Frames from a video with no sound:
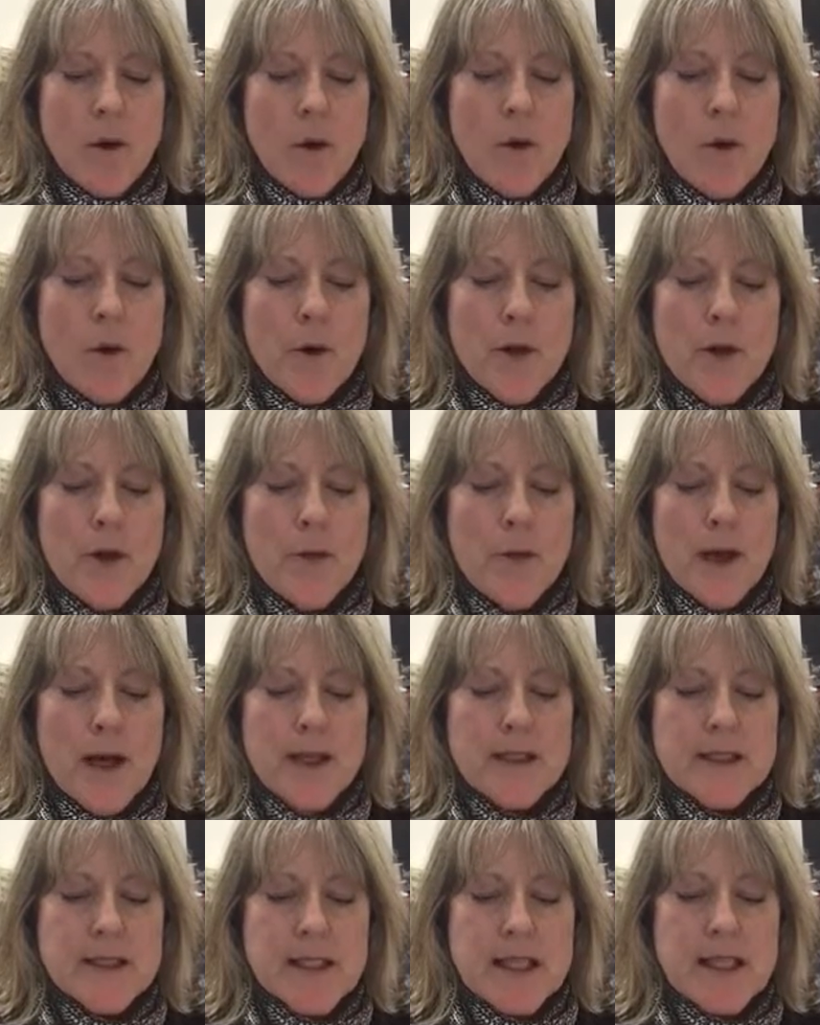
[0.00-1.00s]
or
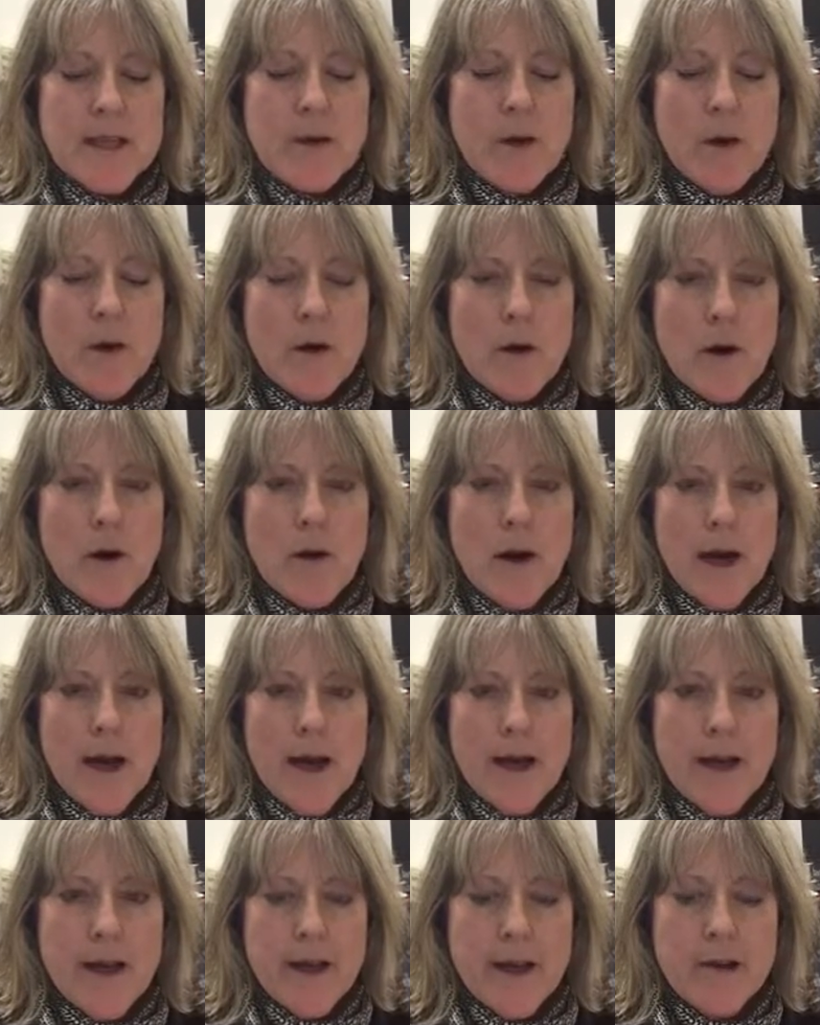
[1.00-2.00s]

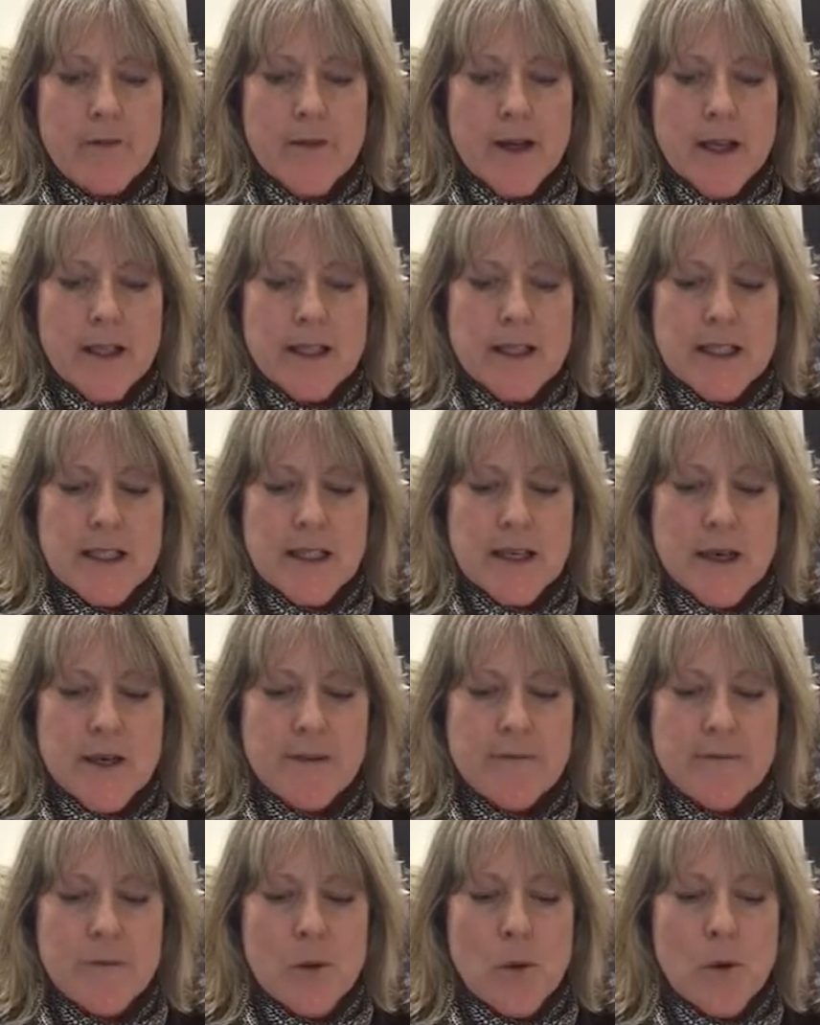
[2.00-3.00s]
USERRA, of
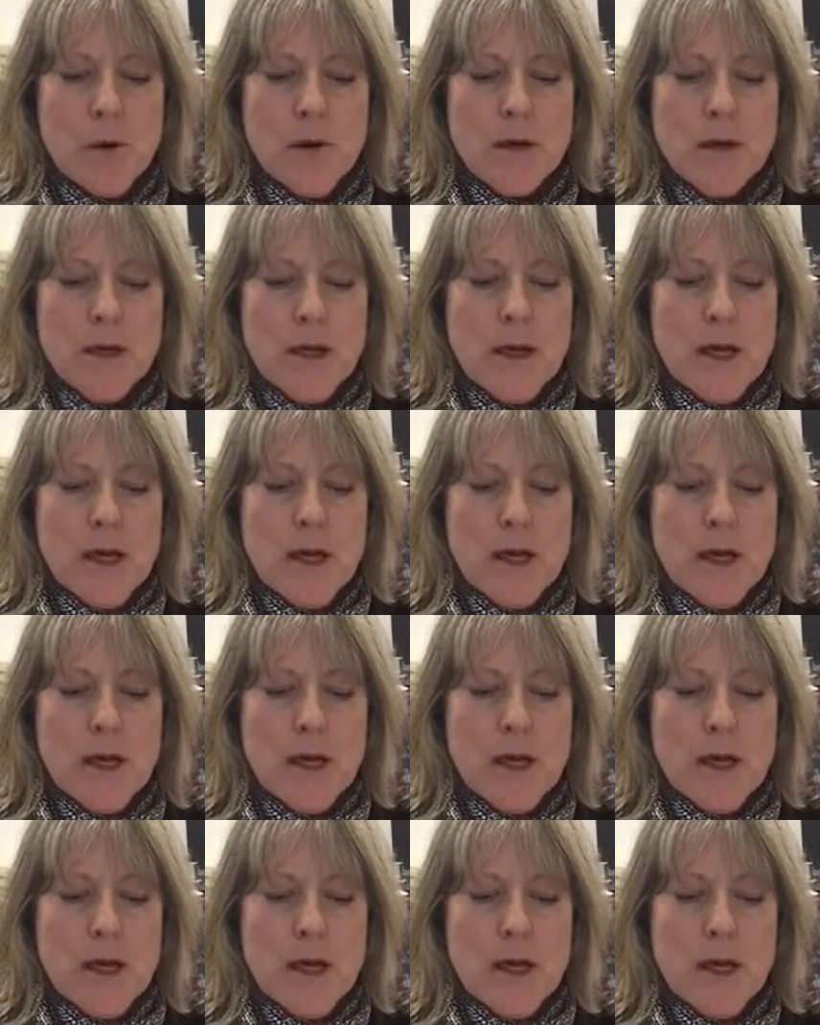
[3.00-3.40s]
1994